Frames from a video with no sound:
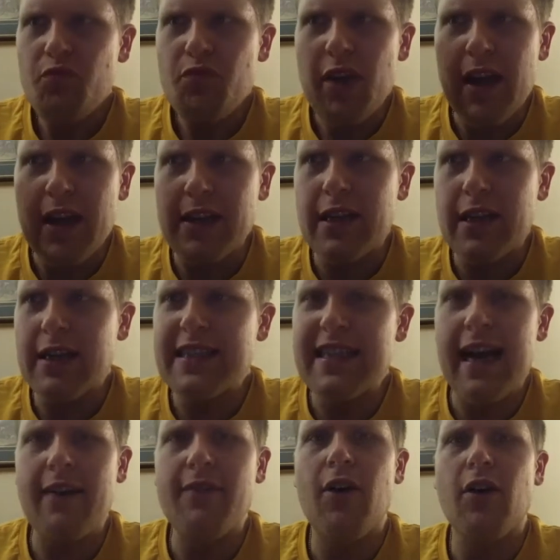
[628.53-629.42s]
It does
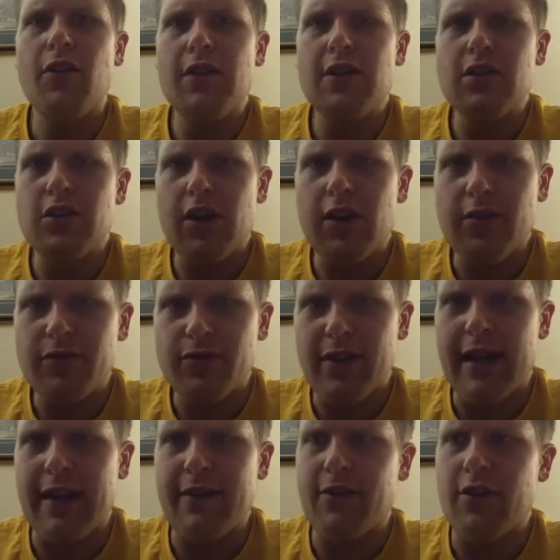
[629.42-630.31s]
have all these good
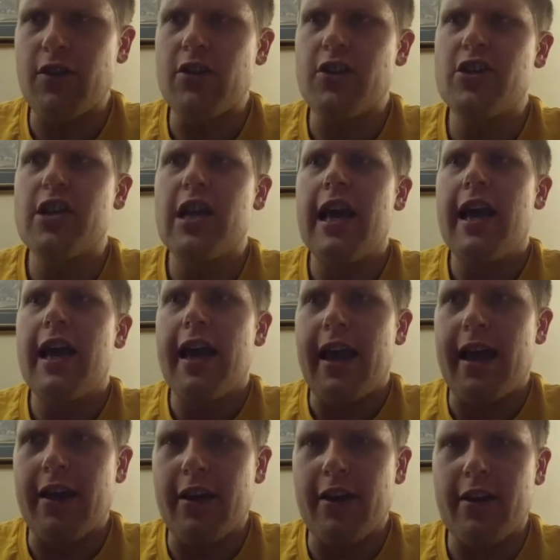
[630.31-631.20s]
flavors
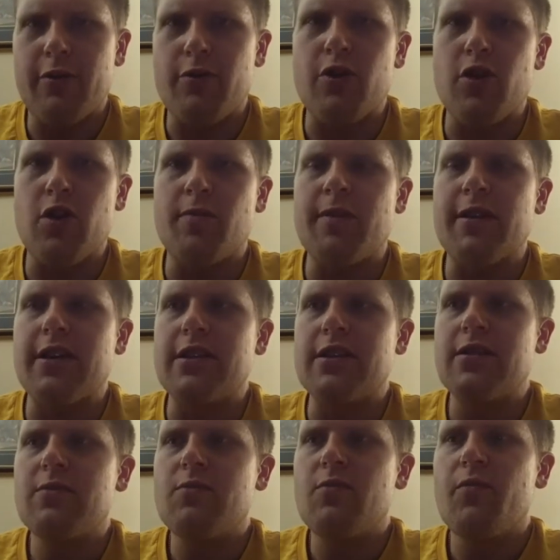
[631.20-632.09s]
and good
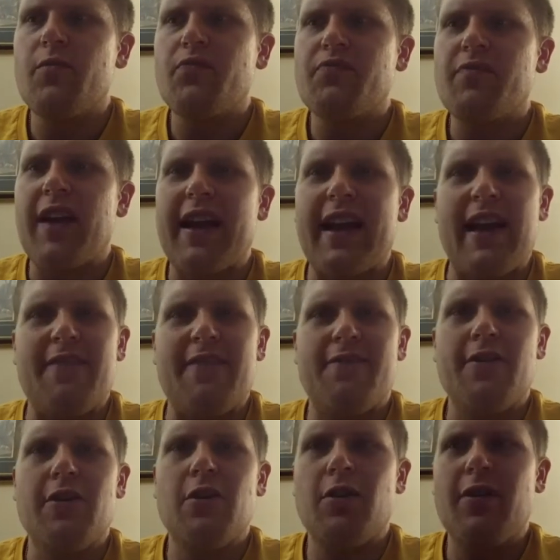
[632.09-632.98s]
aromas, and I
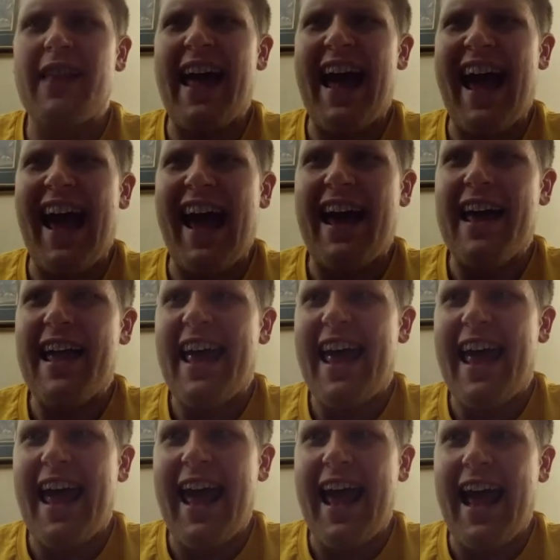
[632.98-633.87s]
feel that
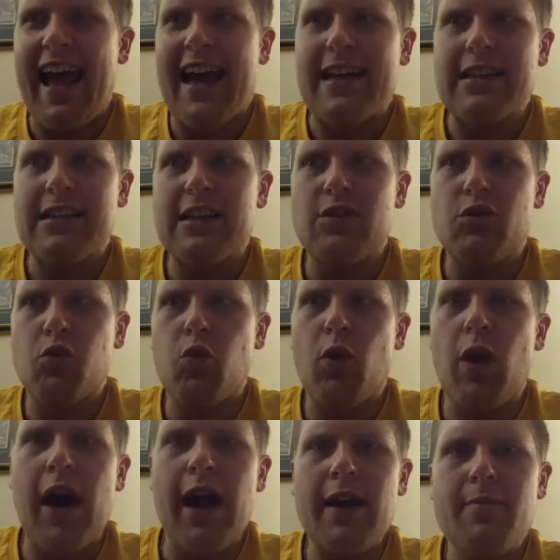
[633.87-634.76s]
as this
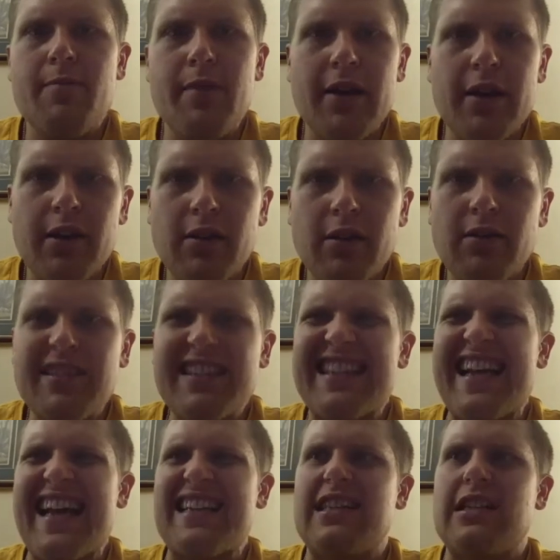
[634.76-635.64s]
wine builds
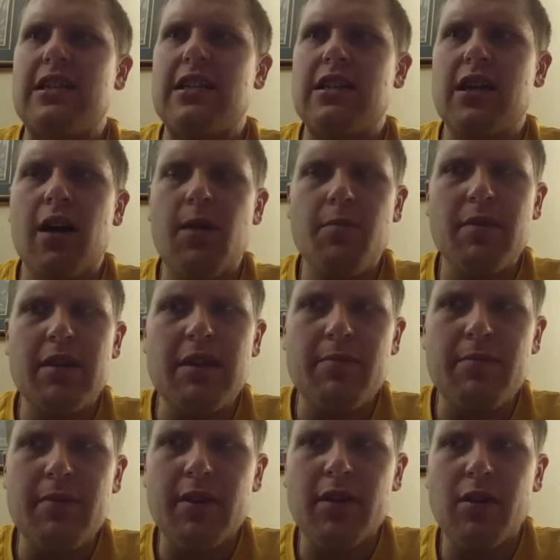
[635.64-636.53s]
and as this company
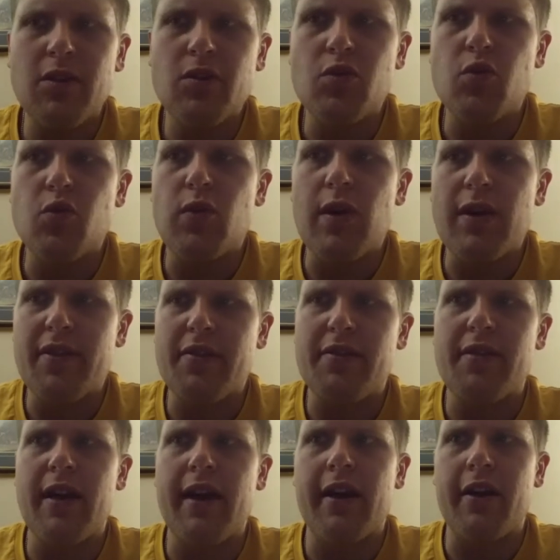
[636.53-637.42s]
builds
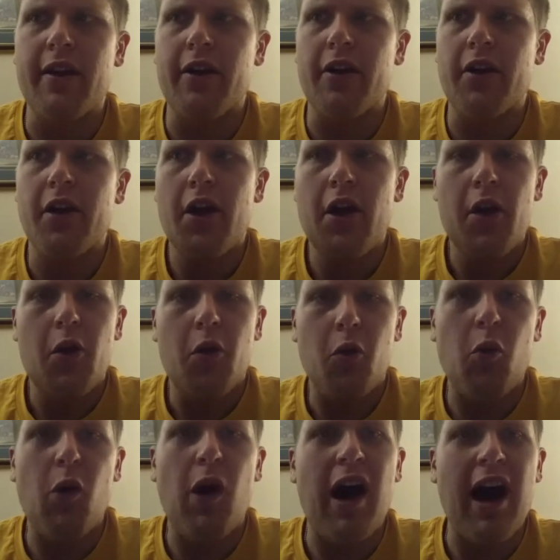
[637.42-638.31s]
with their
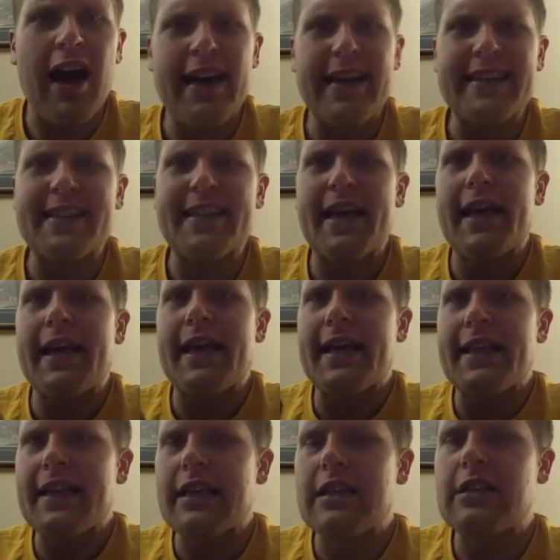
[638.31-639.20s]
wines,
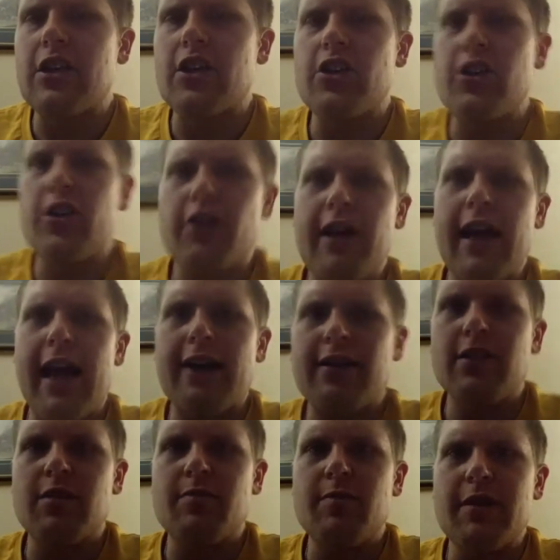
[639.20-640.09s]
this could turn
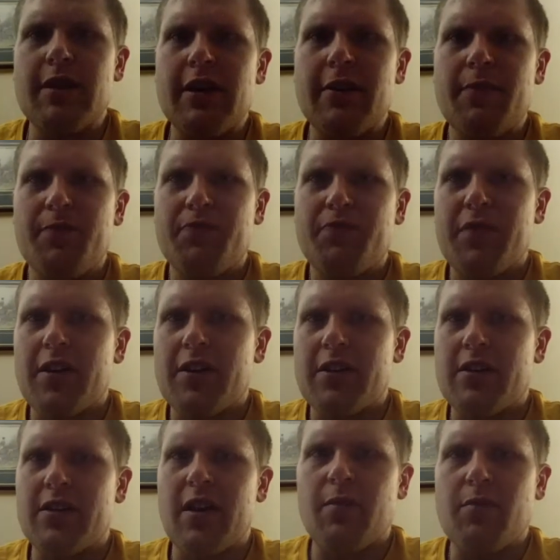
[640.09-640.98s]
out to be
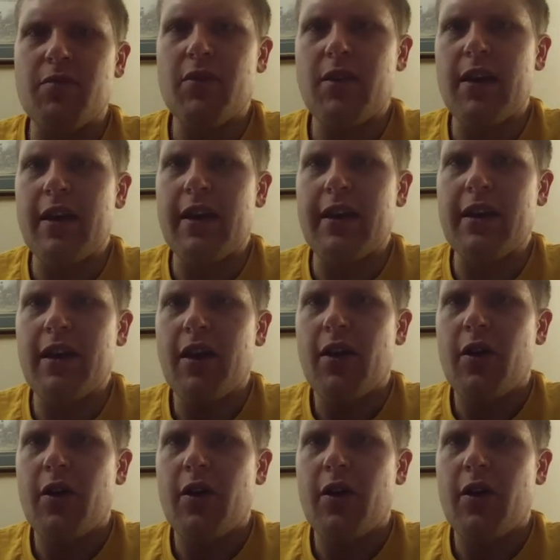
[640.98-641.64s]
something